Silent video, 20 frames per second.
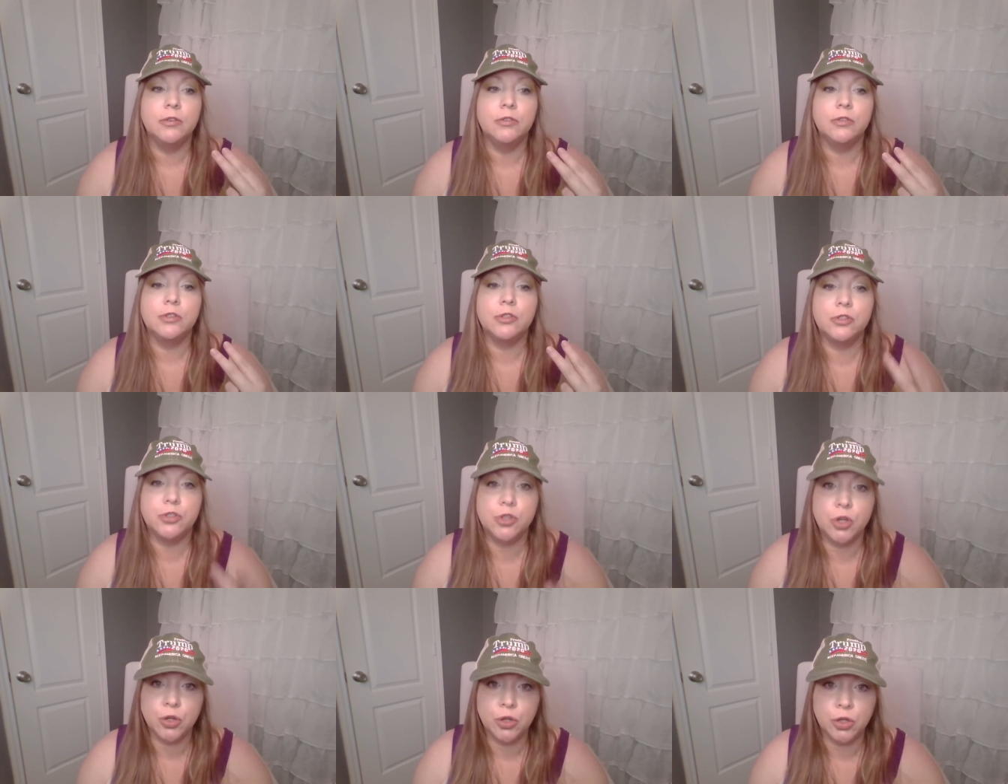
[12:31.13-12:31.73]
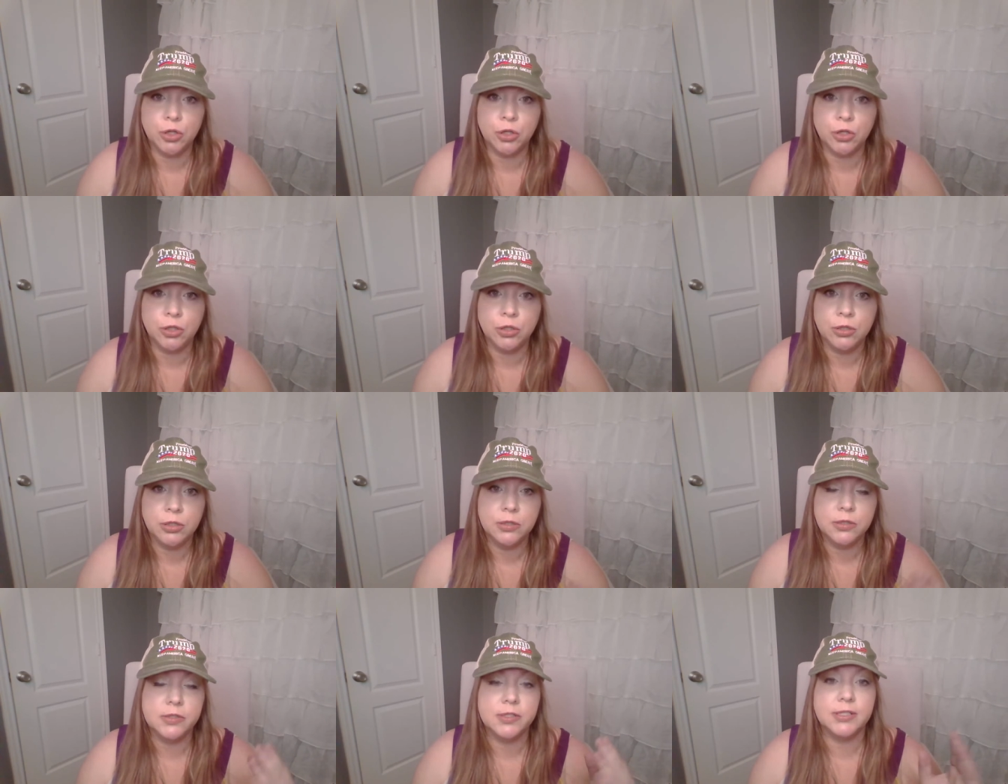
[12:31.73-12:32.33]

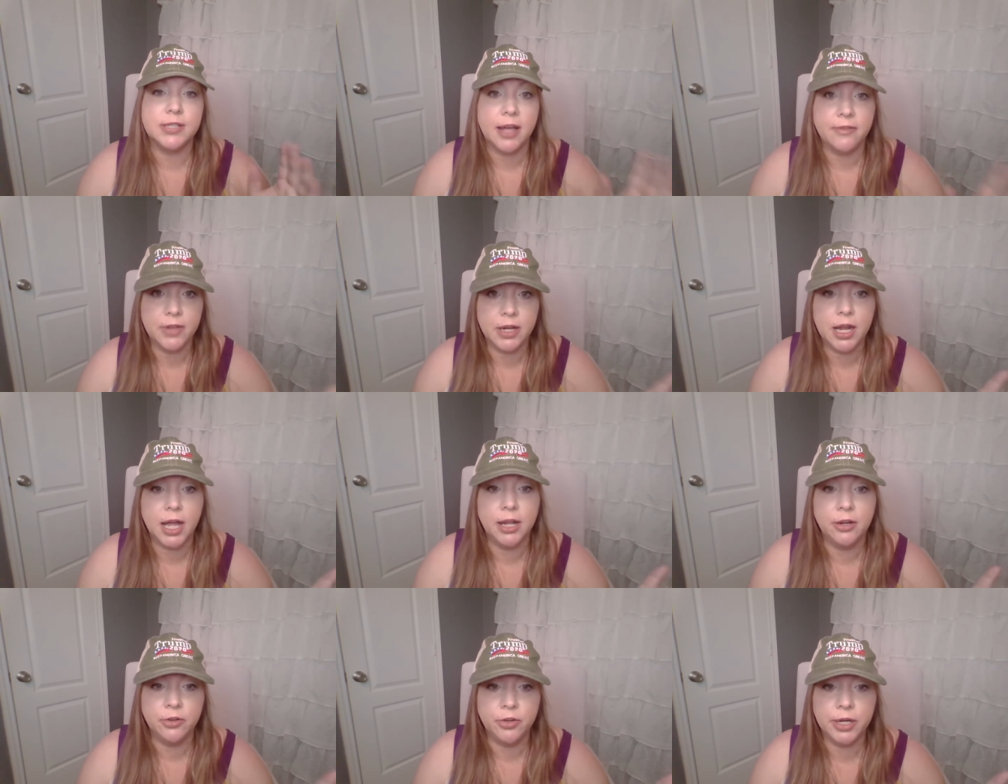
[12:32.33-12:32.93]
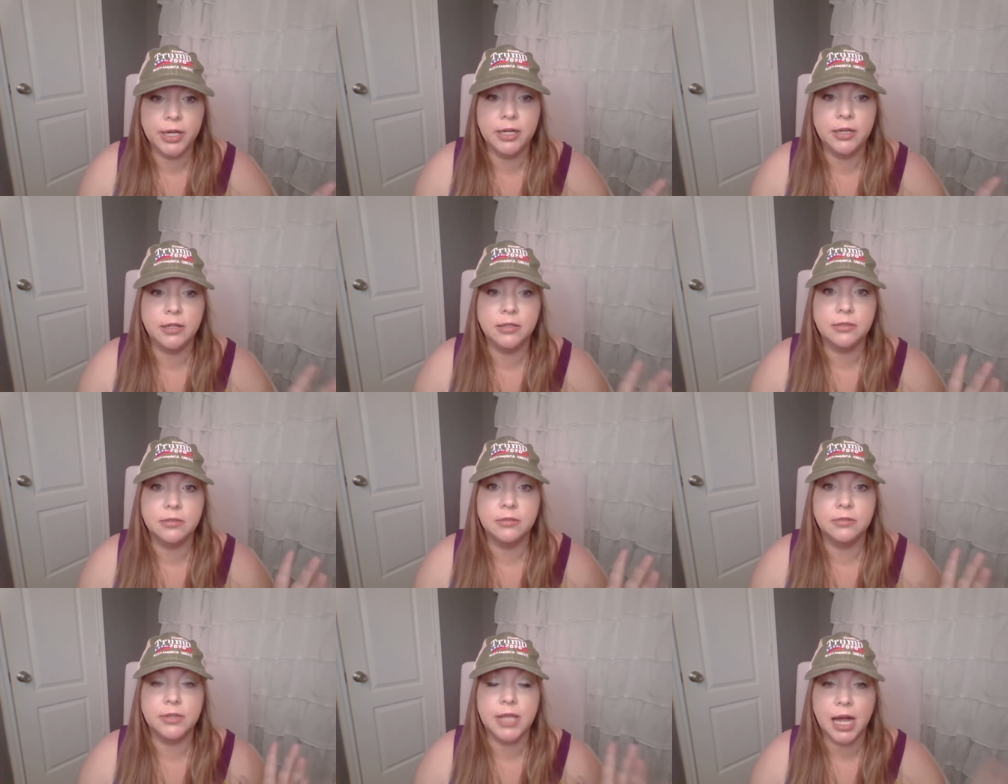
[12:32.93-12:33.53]
stole
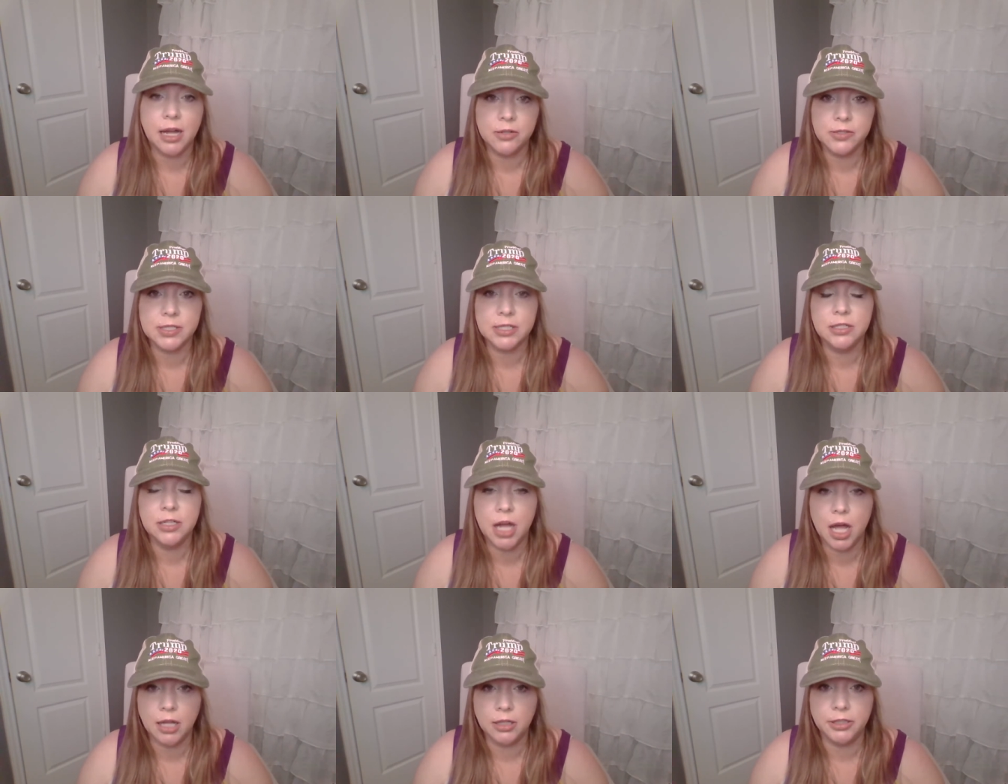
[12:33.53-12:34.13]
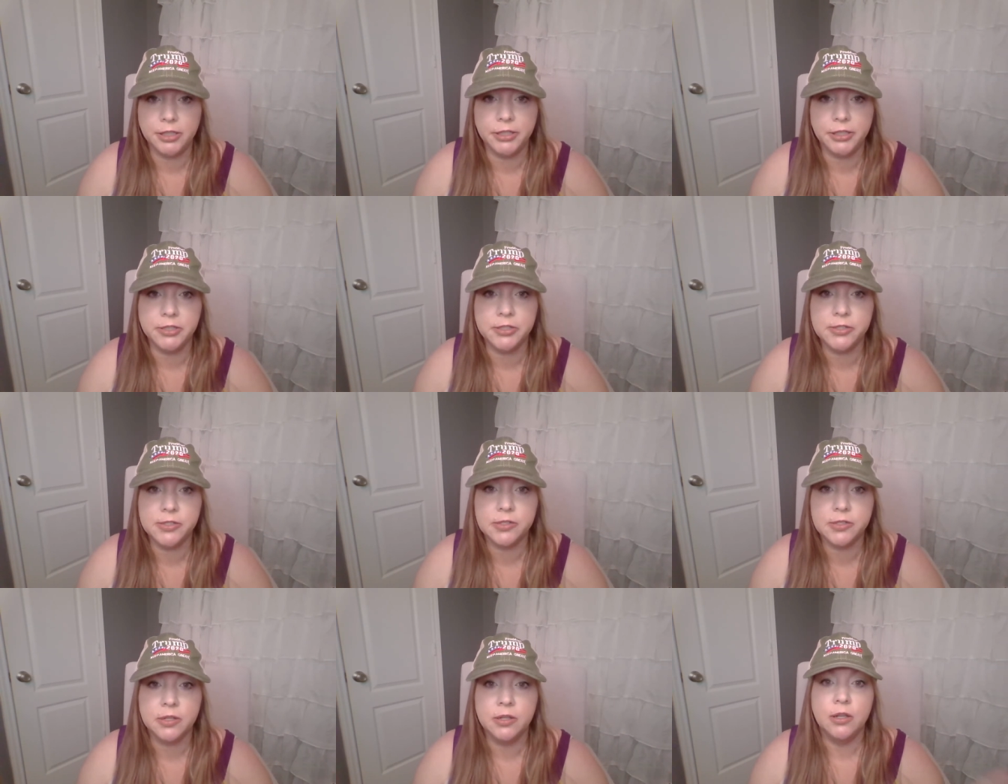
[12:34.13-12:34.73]

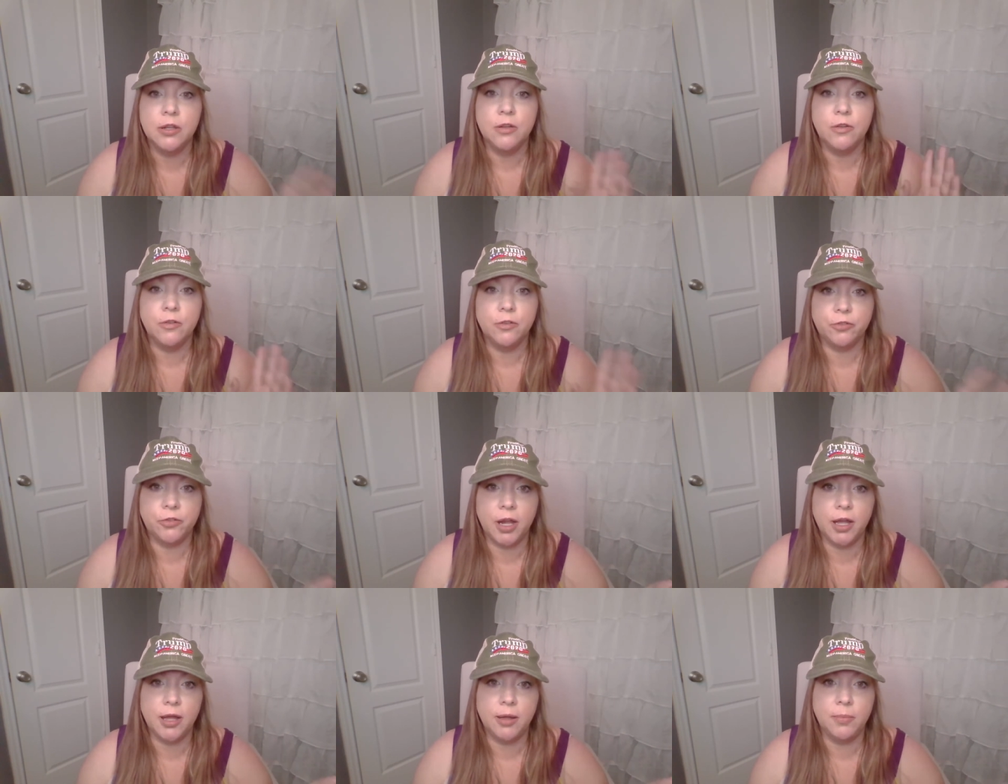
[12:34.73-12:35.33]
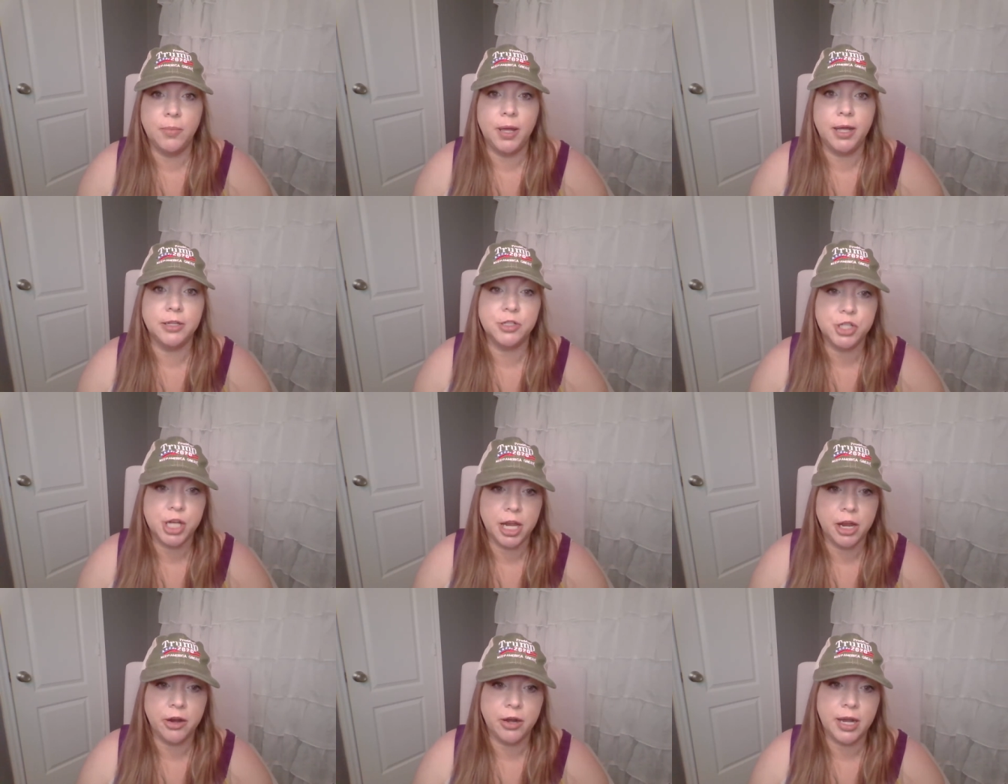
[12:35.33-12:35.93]
$700,000 from a
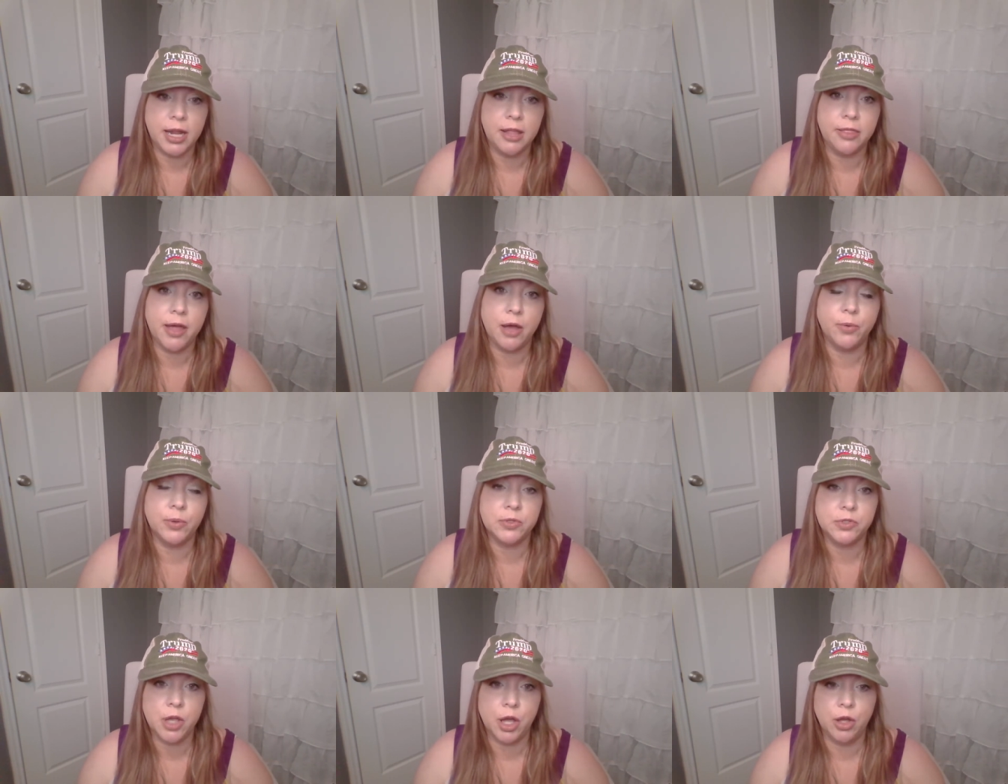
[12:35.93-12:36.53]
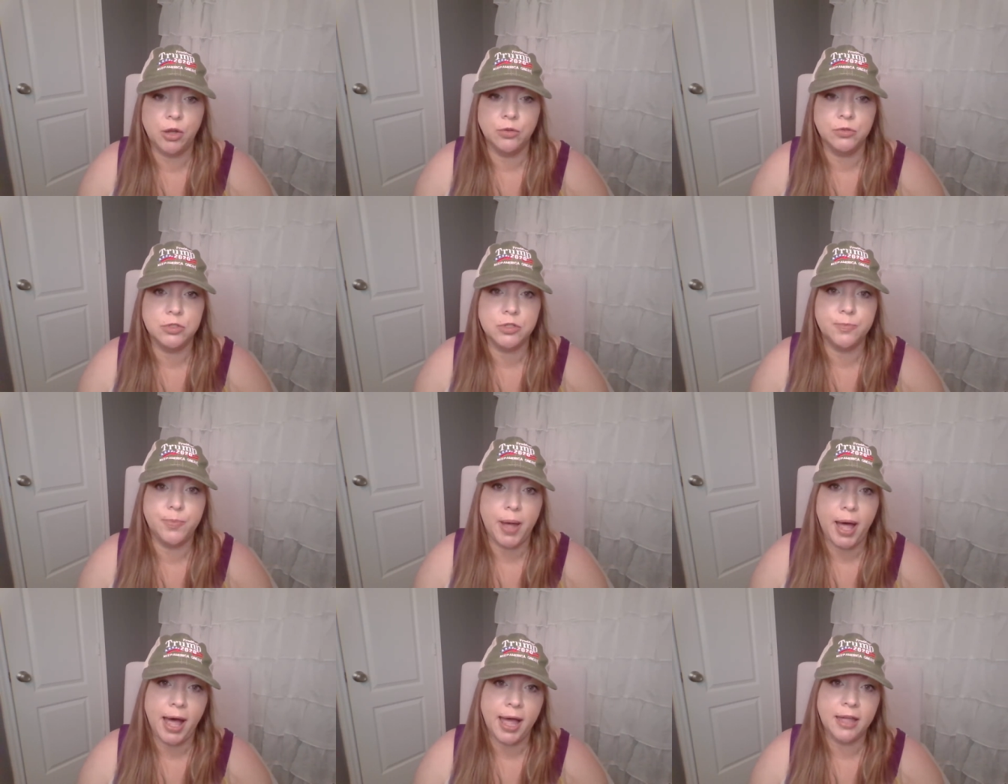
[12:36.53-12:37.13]
charity that was owned
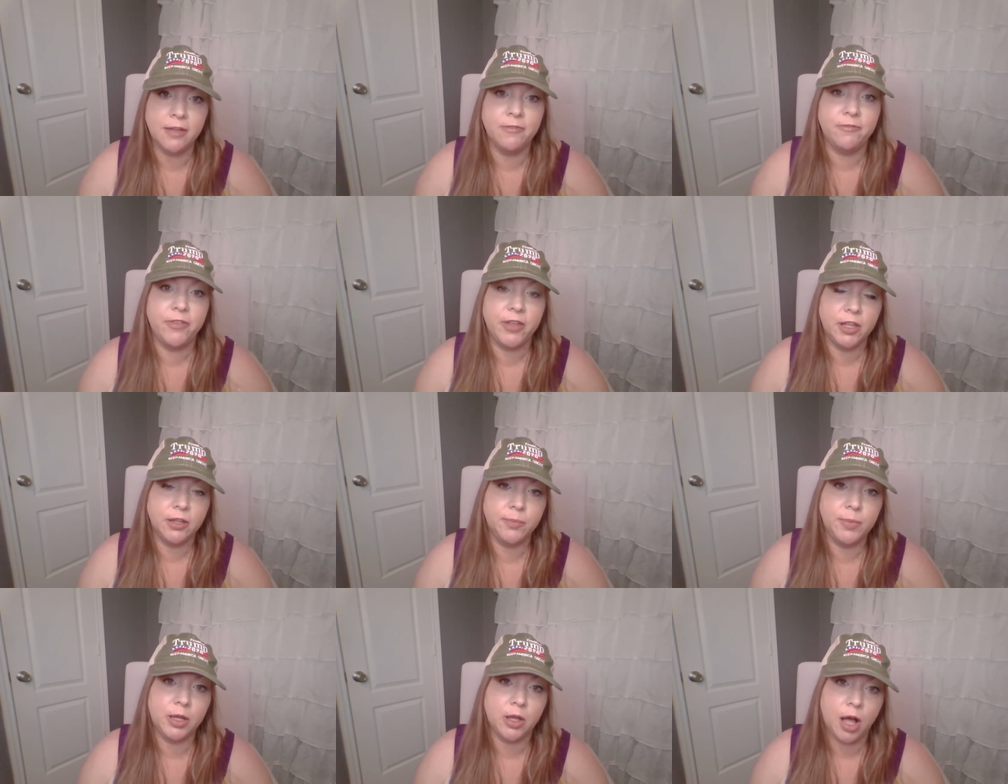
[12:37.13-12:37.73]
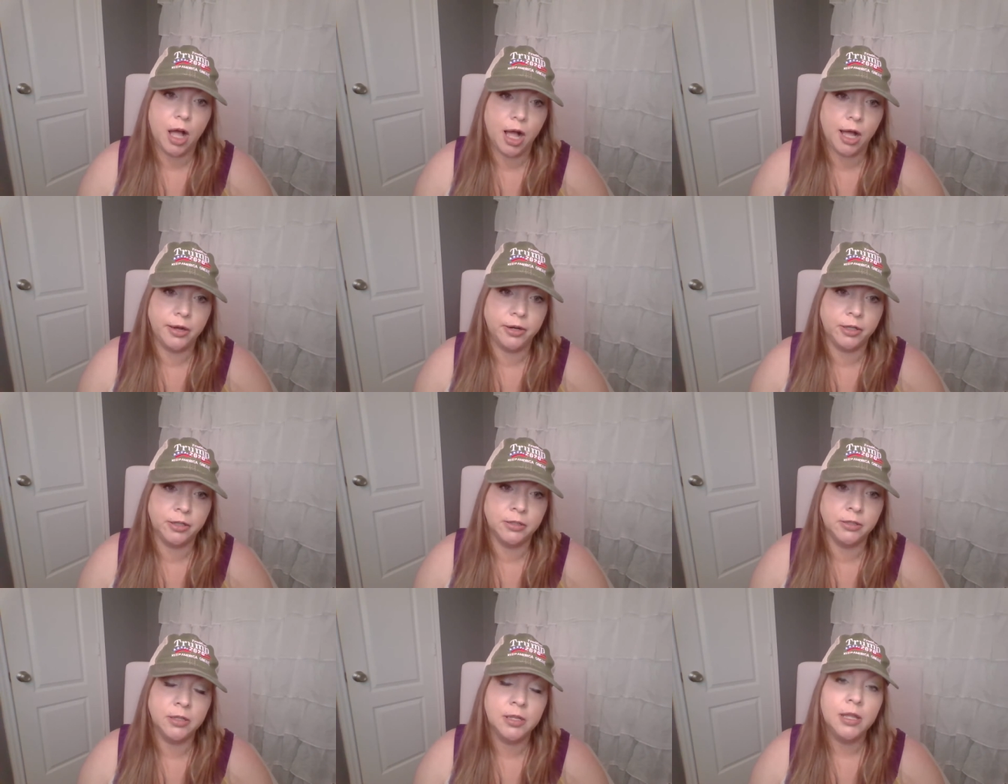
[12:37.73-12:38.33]
by Field
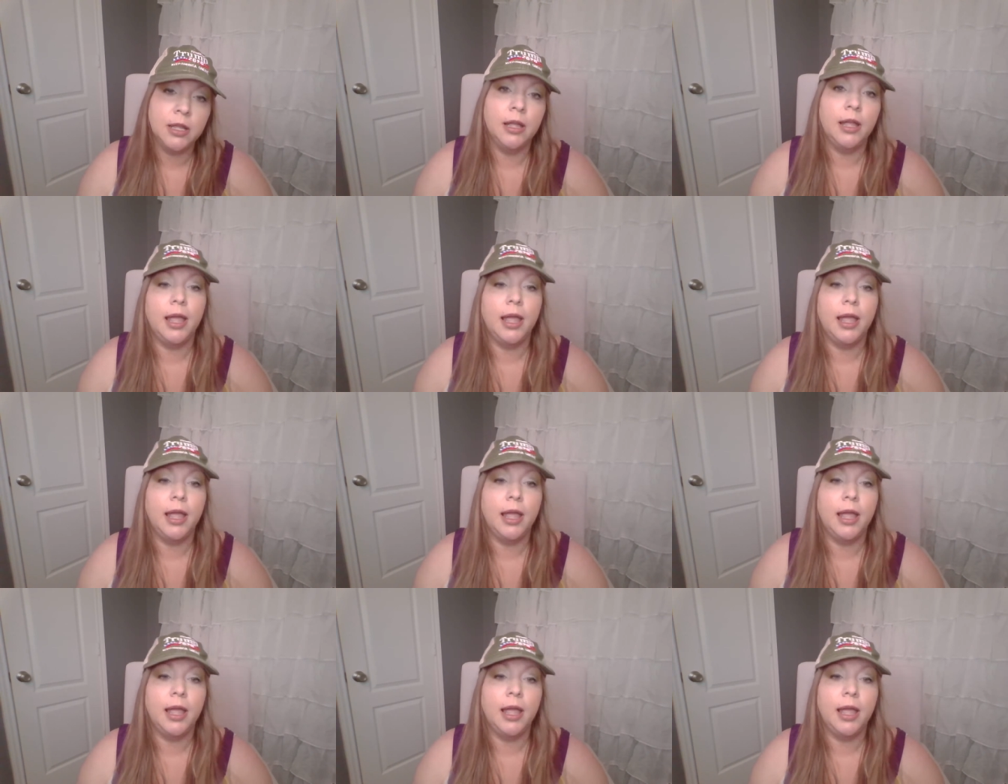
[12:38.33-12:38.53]
McConnell